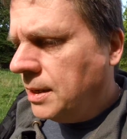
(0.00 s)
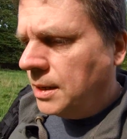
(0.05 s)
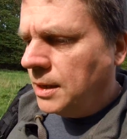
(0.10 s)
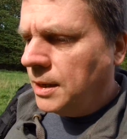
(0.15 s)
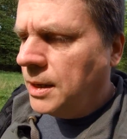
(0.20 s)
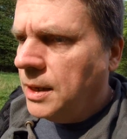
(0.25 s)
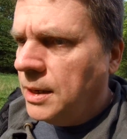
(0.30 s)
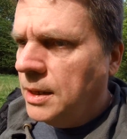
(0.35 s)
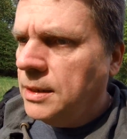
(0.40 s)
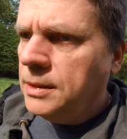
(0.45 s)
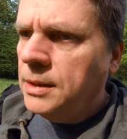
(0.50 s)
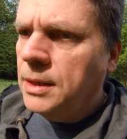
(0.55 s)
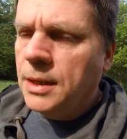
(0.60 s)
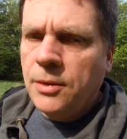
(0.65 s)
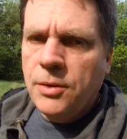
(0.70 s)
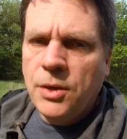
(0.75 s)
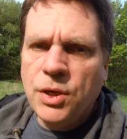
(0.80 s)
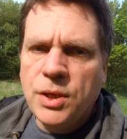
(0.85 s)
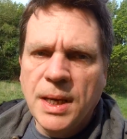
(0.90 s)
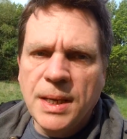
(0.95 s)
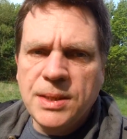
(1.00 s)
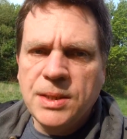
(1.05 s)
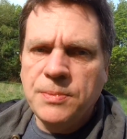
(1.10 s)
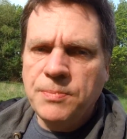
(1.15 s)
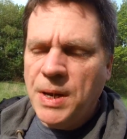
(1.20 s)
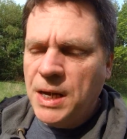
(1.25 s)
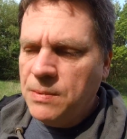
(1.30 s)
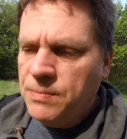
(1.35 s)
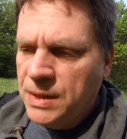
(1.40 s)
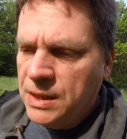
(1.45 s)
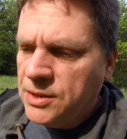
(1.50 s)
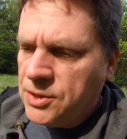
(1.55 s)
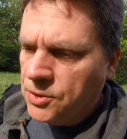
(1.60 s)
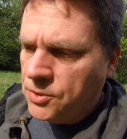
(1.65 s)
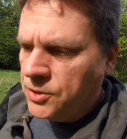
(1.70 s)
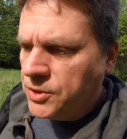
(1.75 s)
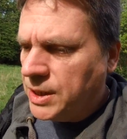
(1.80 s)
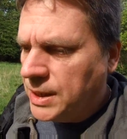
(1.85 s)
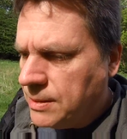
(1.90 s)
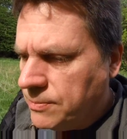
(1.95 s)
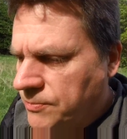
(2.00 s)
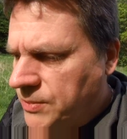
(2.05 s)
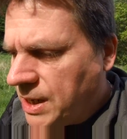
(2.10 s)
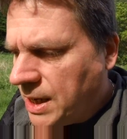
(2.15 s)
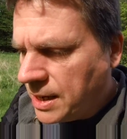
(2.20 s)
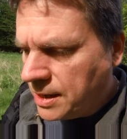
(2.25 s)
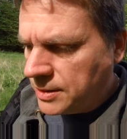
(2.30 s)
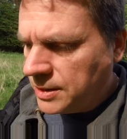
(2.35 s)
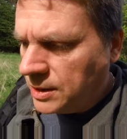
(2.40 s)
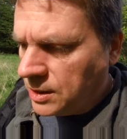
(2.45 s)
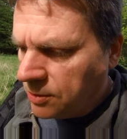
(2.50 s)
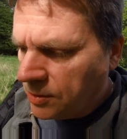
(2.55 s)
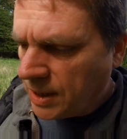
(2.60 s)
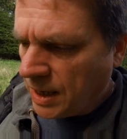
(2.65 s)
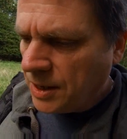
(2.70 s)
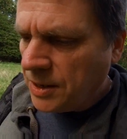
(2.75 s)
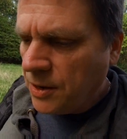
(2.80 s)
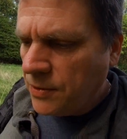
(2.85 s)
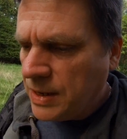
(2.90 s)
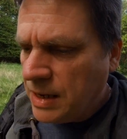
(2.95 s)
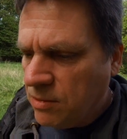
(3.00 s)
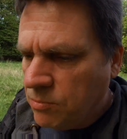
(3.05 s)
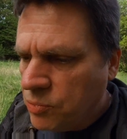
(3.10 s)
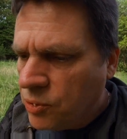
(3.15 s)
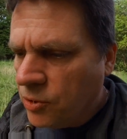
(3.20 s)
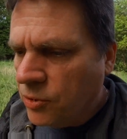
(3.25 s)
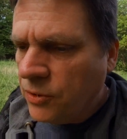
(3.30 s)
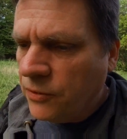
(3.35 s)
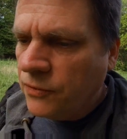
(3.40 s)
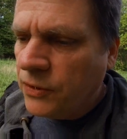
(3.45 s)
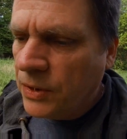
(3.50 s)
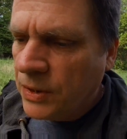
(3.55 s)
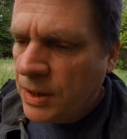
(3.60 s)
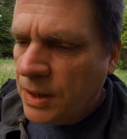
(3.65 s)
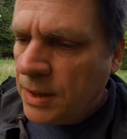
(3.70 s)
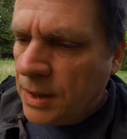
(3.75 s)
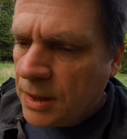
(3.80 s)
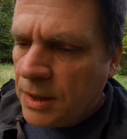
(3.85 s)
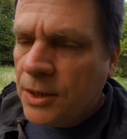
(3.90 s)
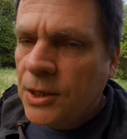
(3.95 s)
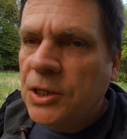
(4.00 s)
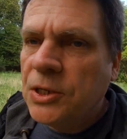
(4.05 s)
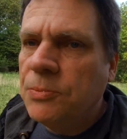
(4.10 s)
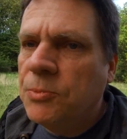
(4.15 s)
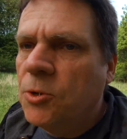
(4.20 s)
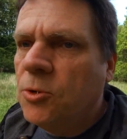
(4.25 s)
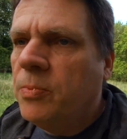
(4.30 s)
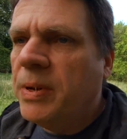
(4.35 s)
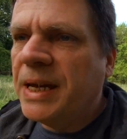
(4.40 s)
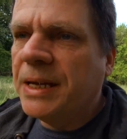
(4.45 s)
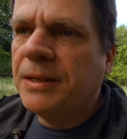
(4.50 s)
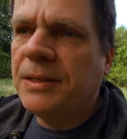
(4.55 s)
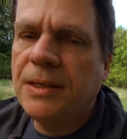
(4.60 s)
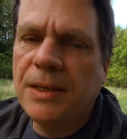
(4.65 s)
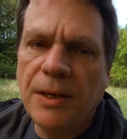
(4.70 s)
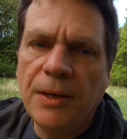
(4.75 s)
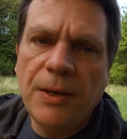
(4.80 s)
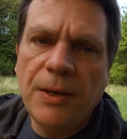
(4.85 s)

And you know, that's made me sort of think, yeah, you can only improve small bits.